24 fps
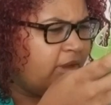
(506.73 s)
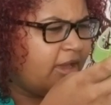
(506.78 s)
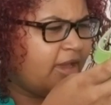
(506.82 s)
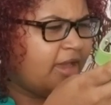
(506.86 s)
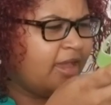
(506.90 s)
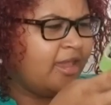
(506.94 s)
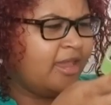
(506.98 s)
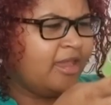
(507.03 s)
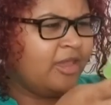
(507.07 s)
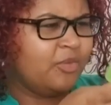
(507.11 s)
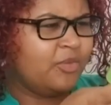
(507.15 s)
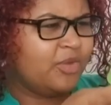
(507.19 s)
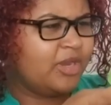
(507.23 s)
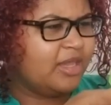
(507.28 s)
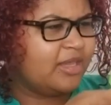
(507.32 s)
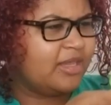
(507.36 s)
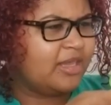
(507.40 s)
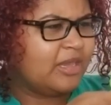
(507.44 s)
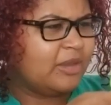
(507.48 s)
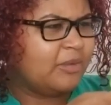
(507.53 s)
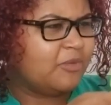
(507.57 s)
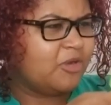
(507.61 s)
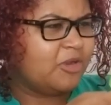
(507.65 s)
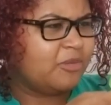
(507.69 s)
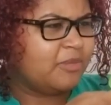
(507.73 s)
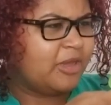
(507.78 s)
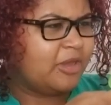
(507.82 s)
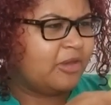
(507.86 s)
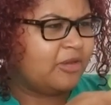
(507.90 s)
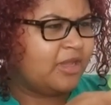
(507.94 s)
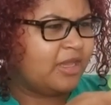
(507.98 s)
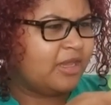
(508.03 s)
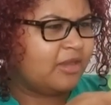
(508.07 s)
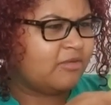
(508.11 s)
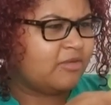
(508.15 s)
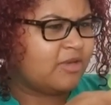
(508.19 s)
I hate when I can't read my
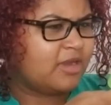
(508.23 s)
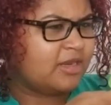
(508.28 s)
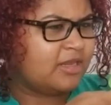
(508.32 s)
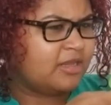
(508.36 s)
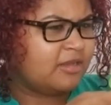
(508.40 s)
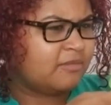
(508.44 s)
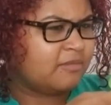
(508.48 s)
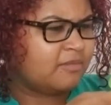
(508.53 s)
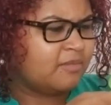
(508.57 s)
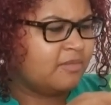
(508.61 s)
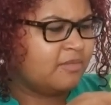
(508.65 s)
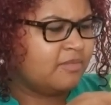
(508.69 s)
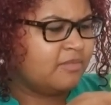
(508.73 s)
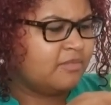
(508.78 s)
own handwriting.